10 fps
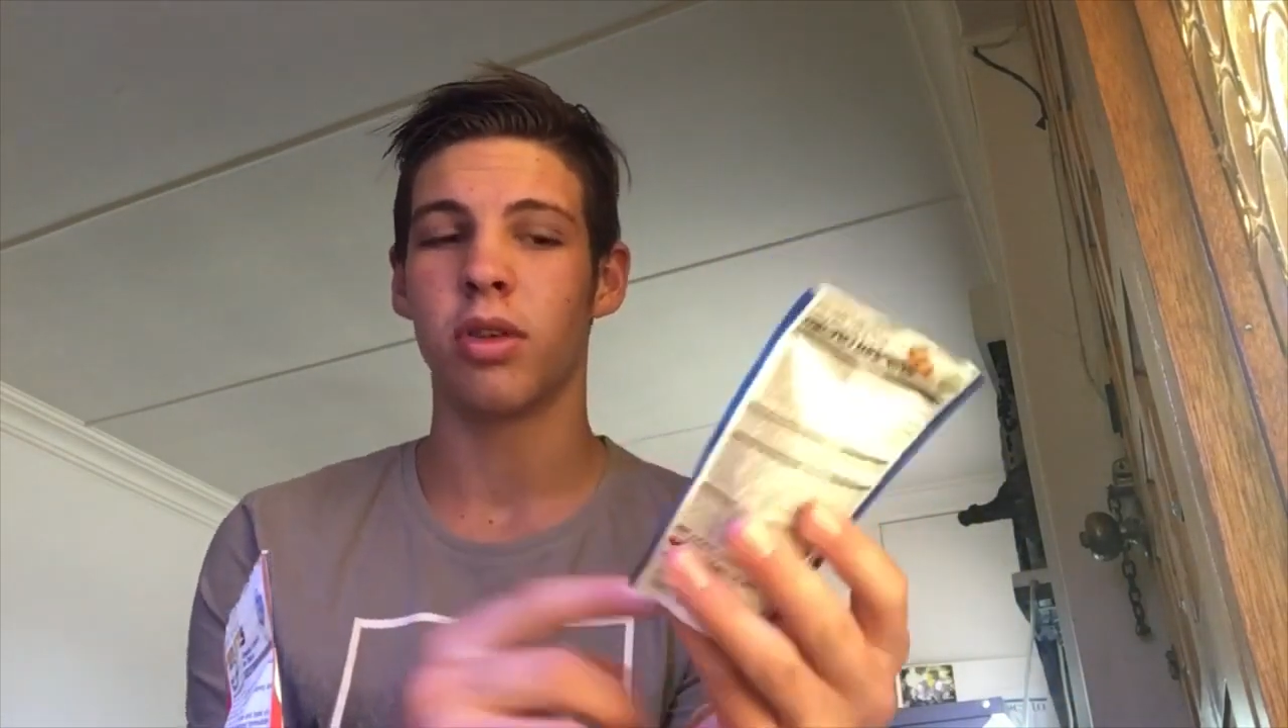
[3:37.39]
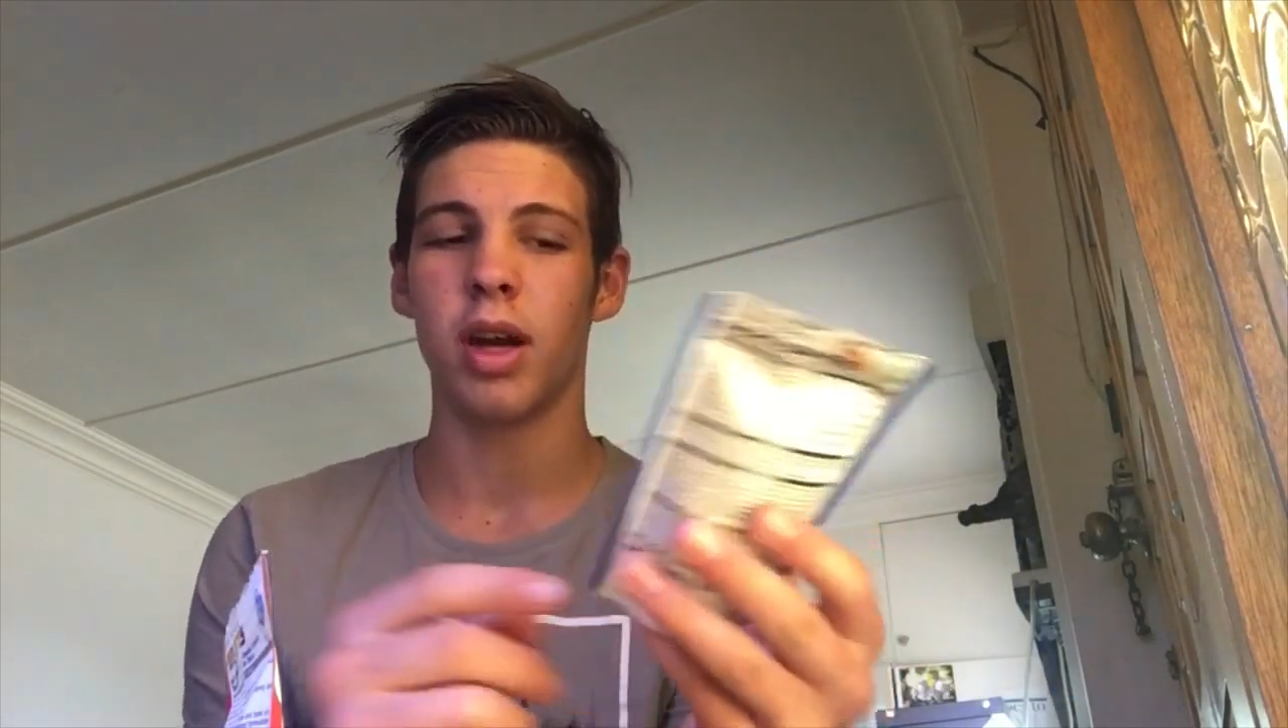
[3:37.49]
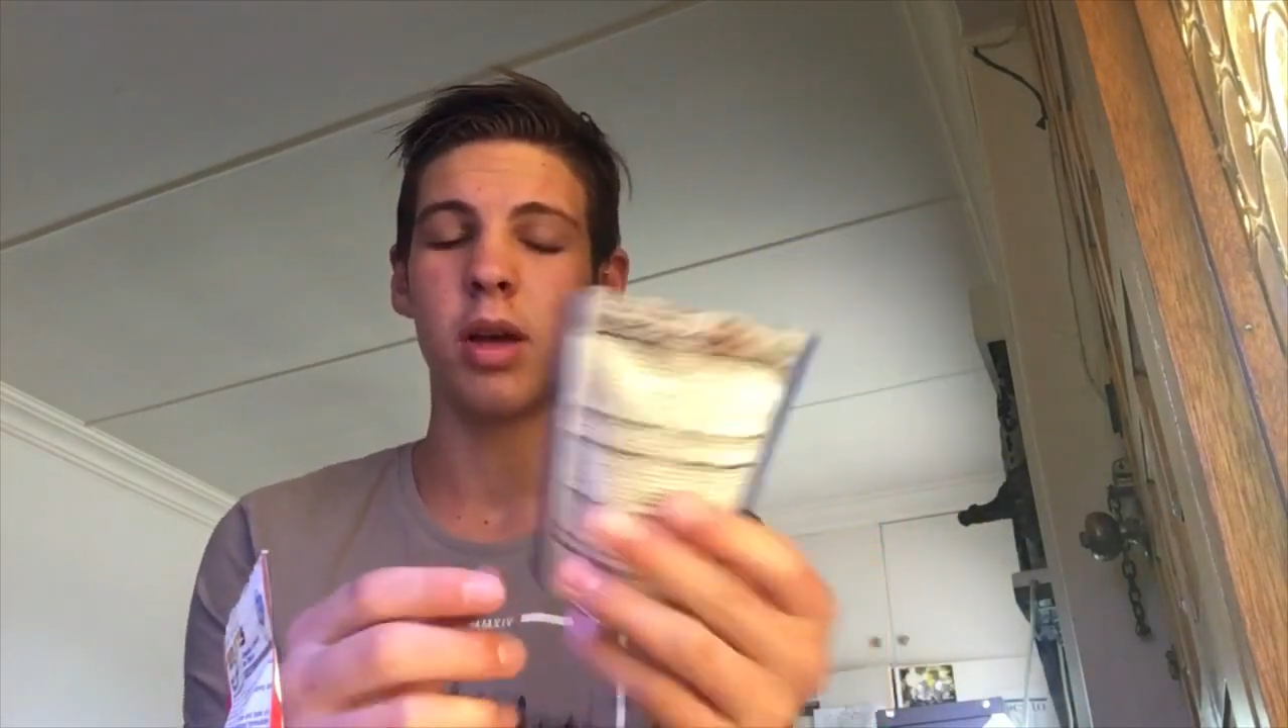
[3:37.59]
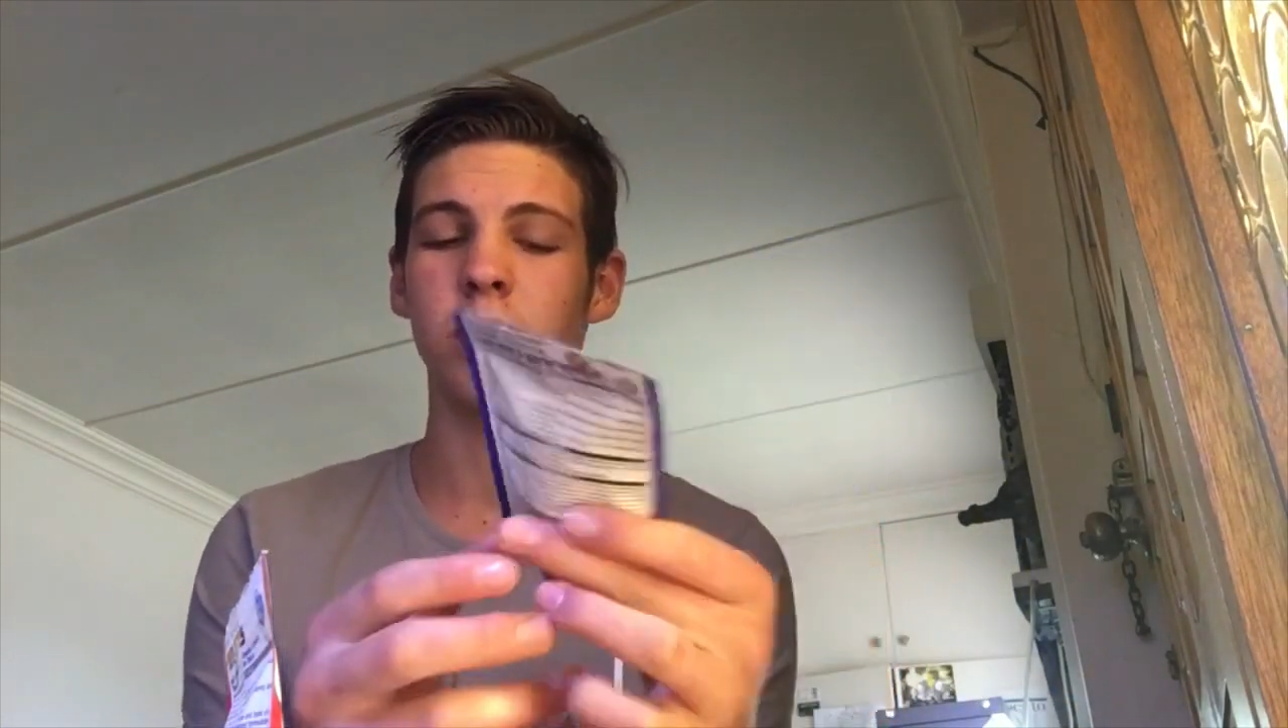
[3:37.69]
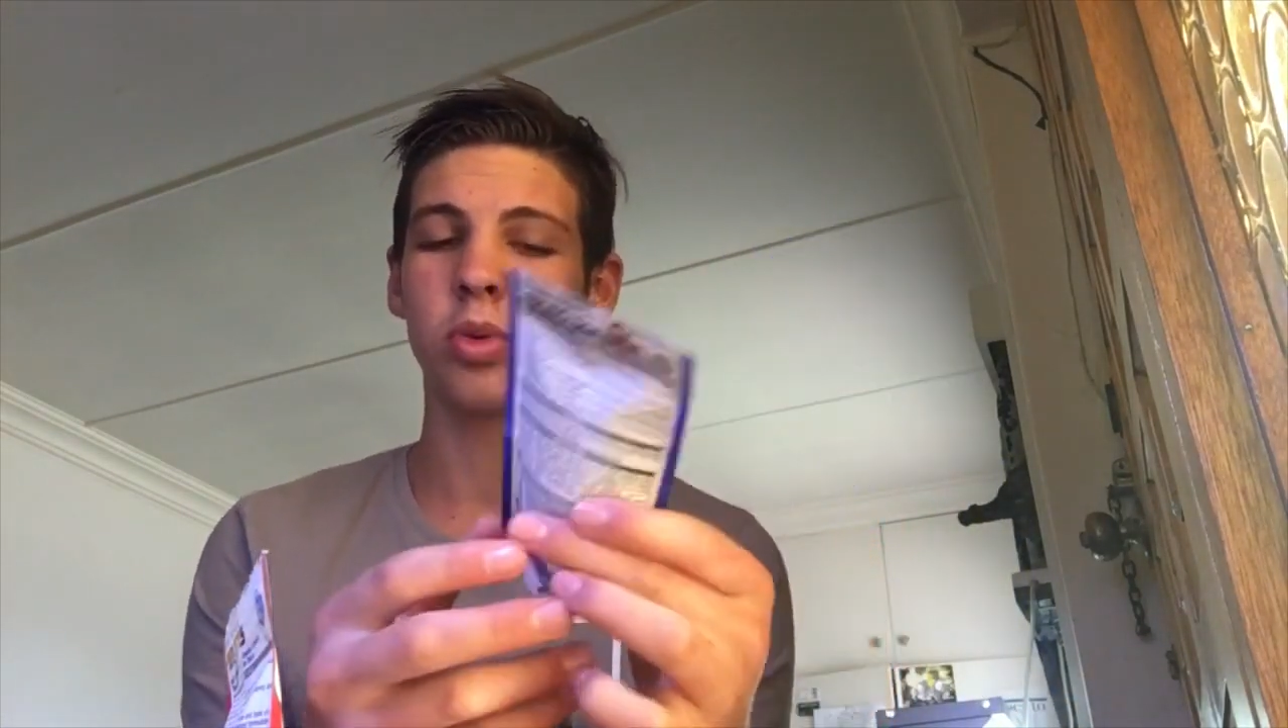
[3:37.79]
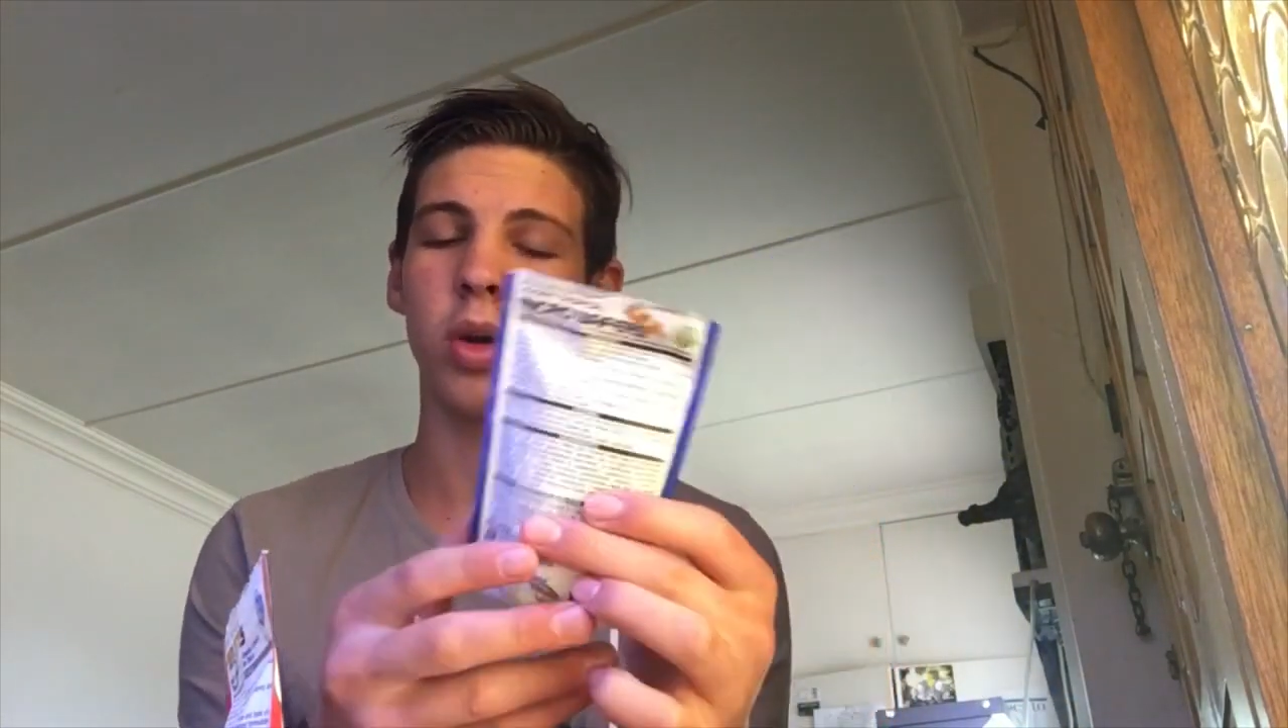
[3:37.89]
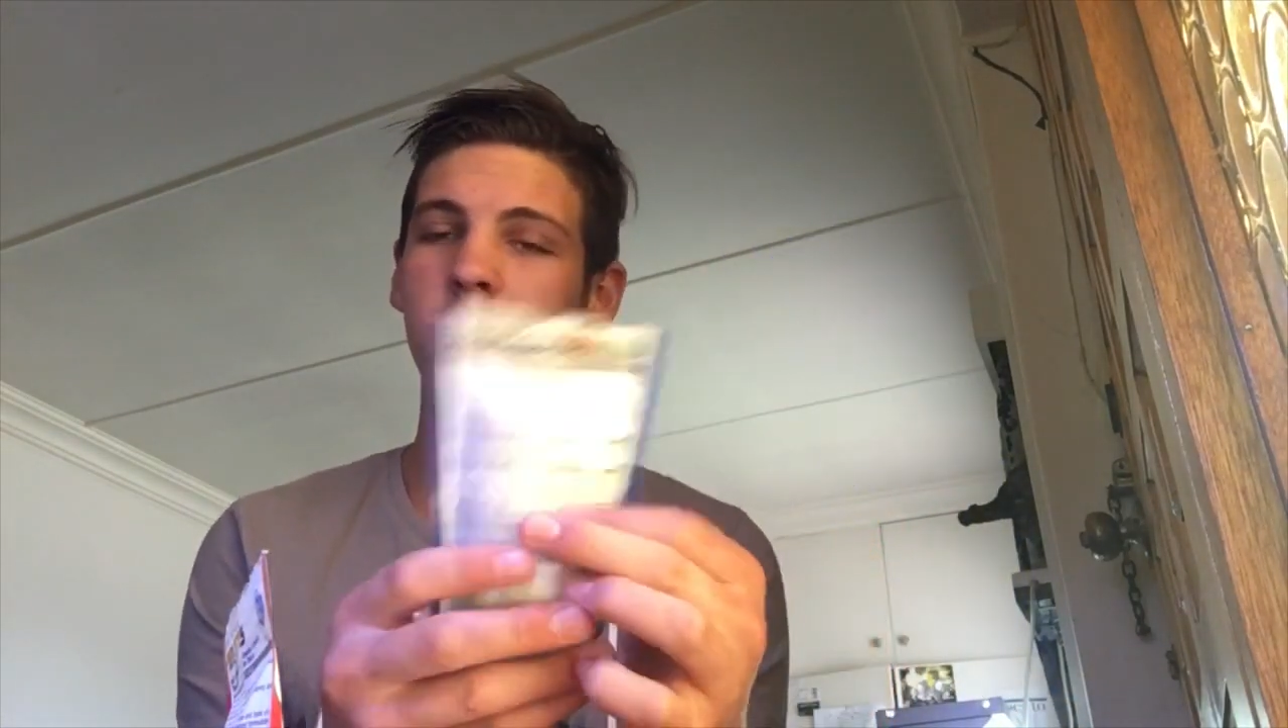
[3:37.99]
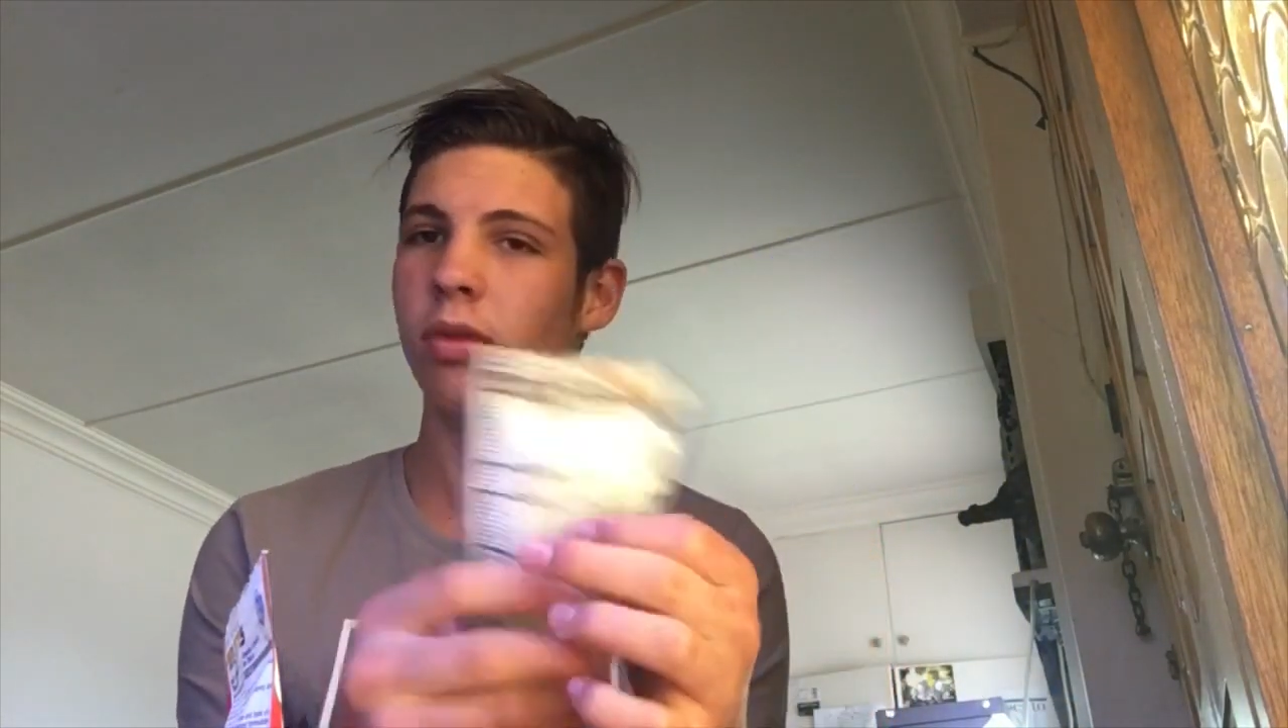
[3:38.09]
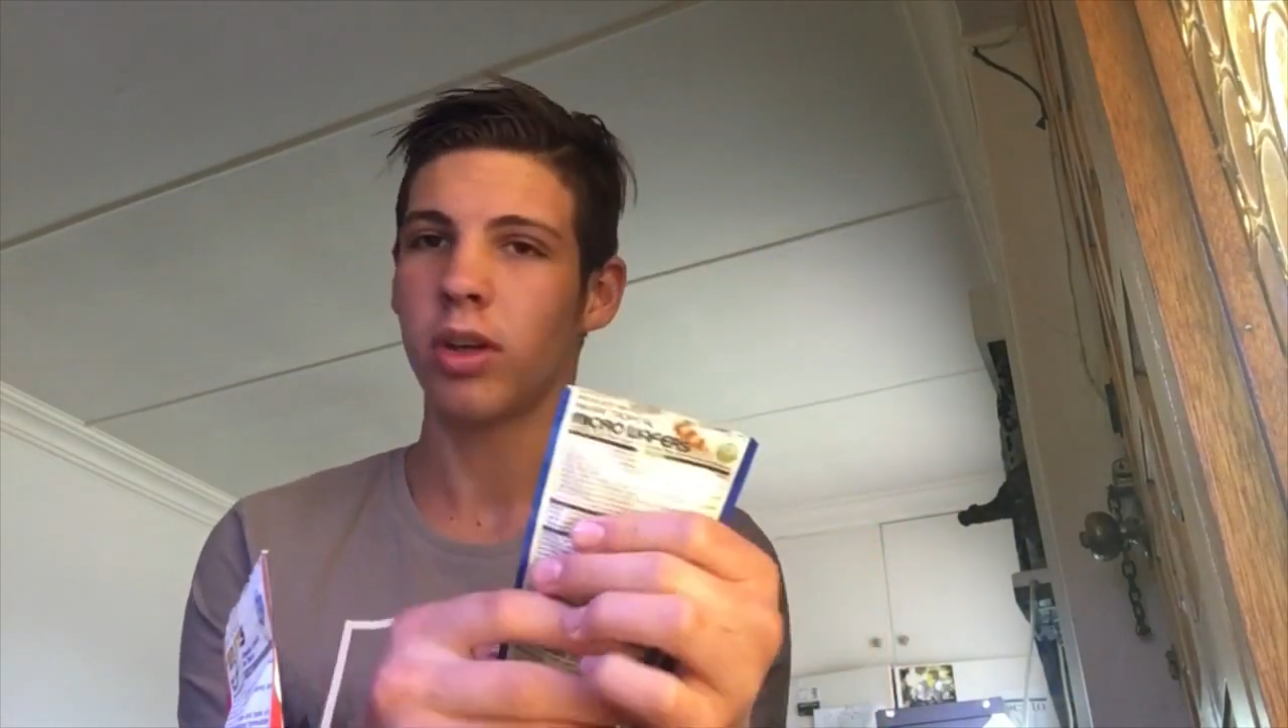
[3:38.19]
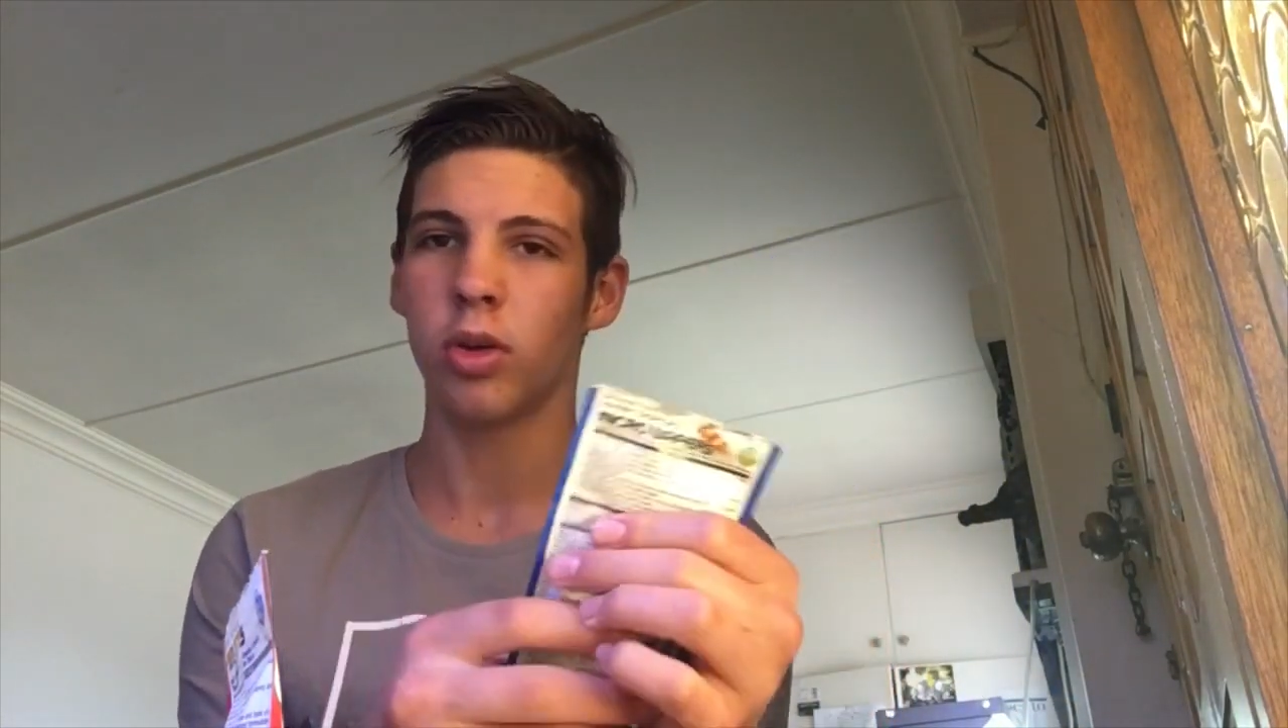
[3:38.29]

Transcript: rams, whatever